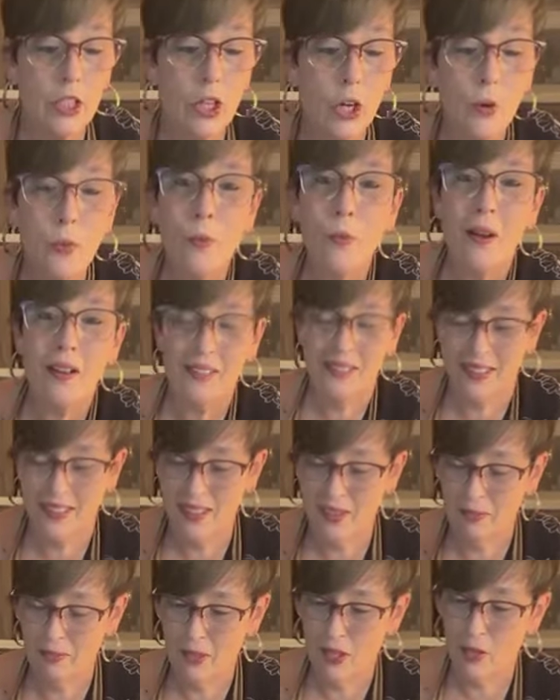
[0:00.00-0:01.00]
You're
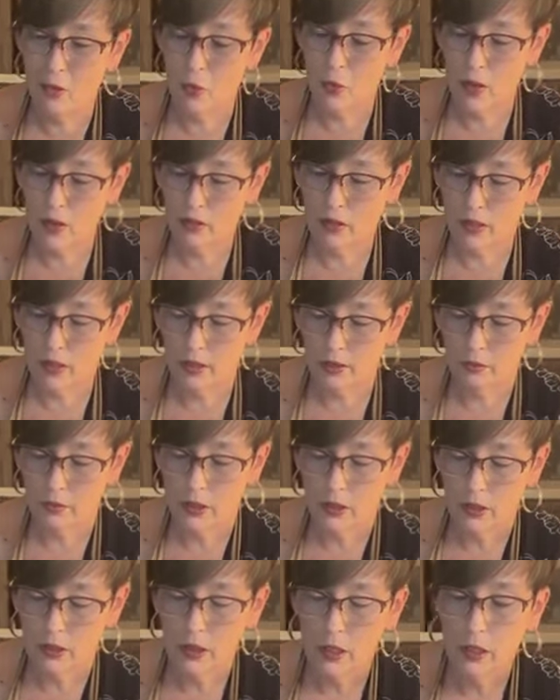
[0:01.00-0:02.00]
welcome, you're
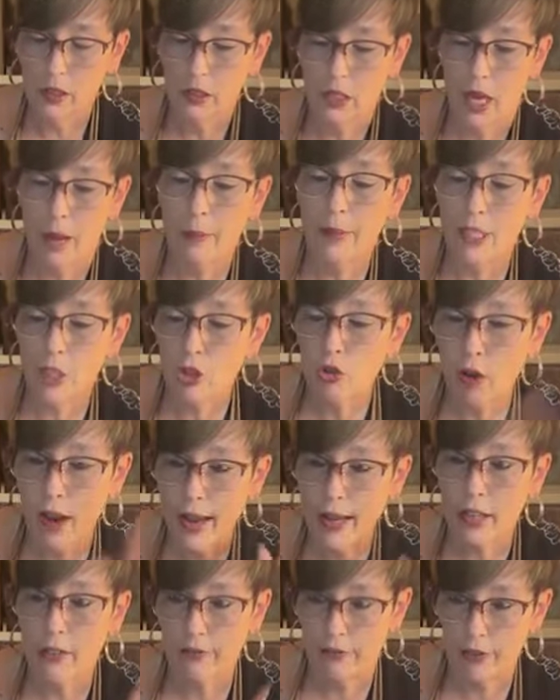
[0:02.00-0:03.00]
welcome. I'm gonna
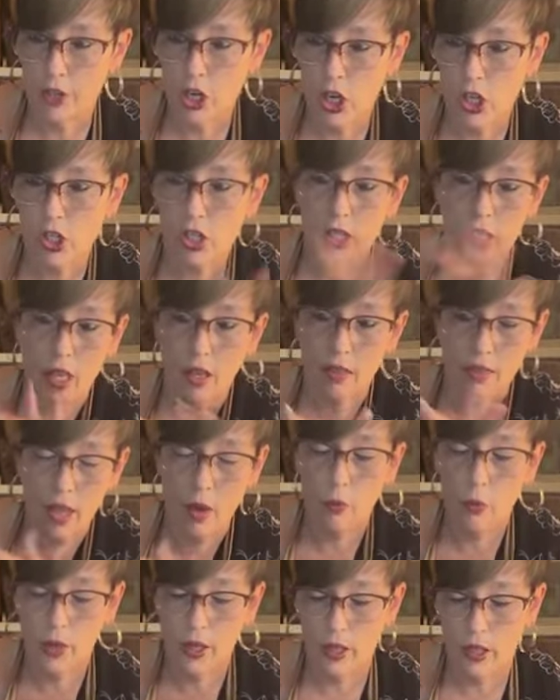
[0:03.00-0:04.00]
dry it first and
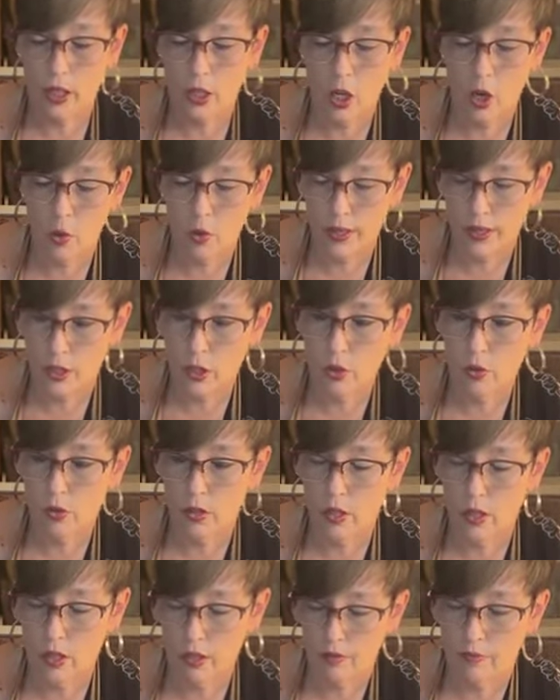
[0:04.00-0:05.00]
then we're gonna go and do
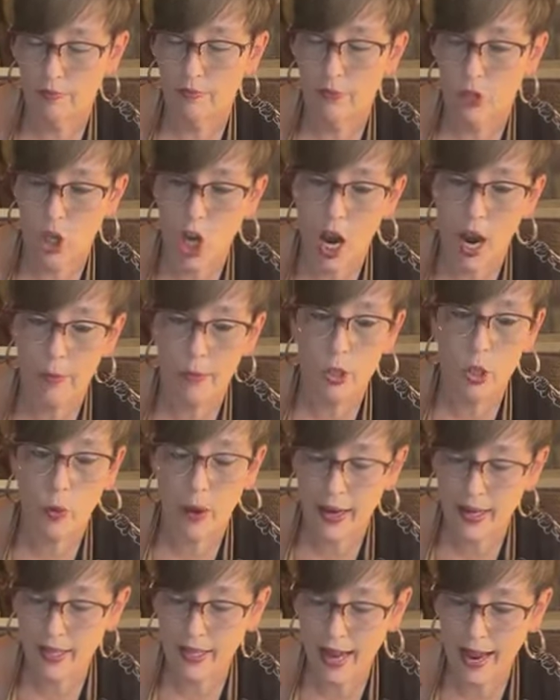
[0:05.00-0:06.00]
the top so
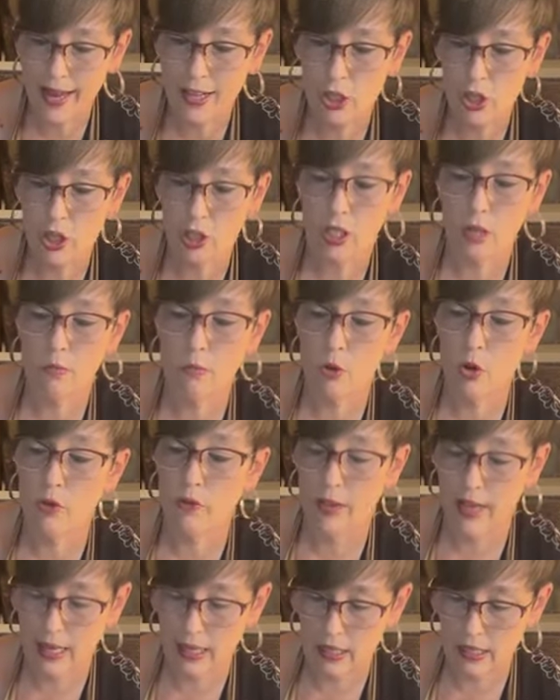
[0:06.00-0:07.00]
I can actually
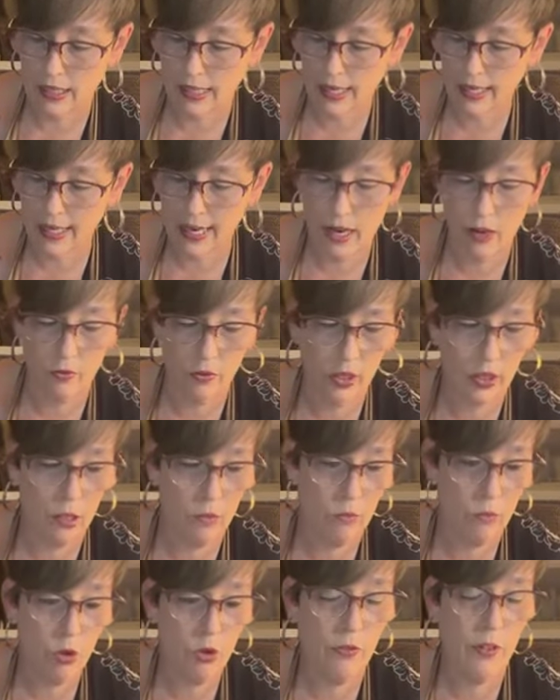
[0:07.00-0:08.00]
move it because I can't
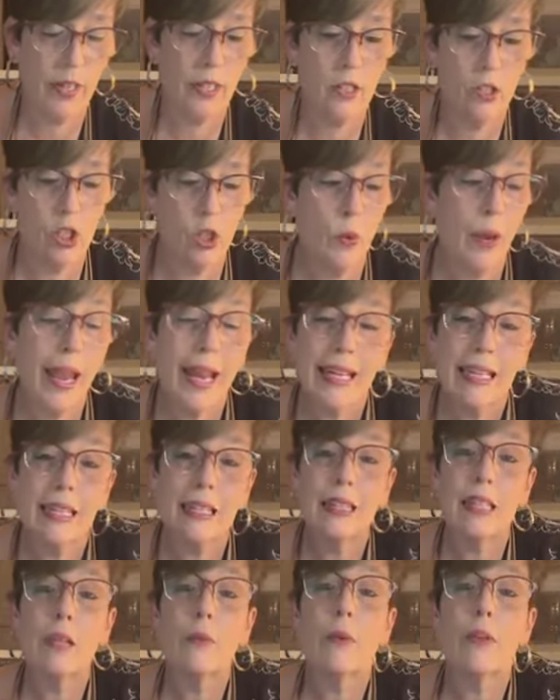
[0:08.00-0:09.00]
really move it and do
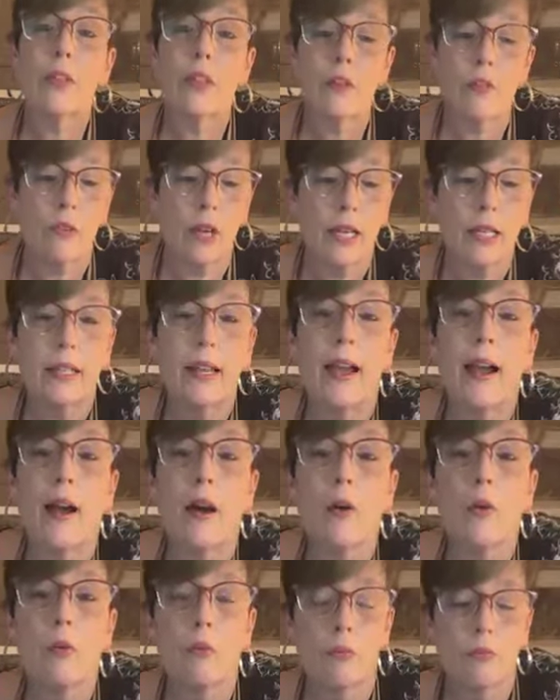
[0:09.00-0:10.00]
anything with it right
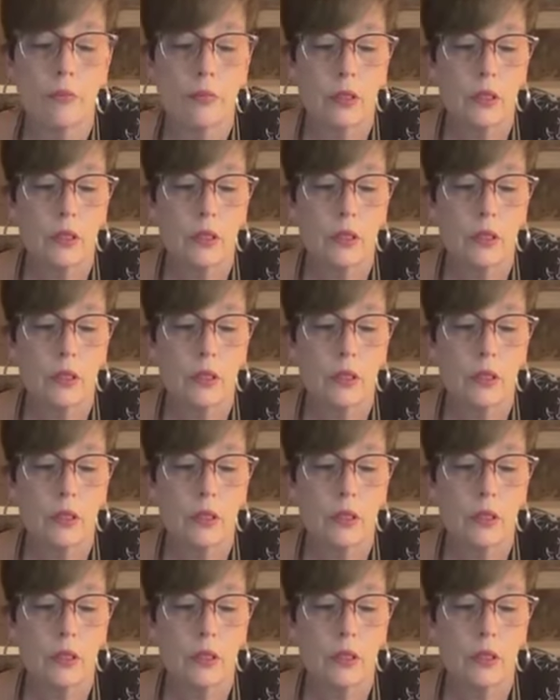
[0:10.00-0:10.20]
now.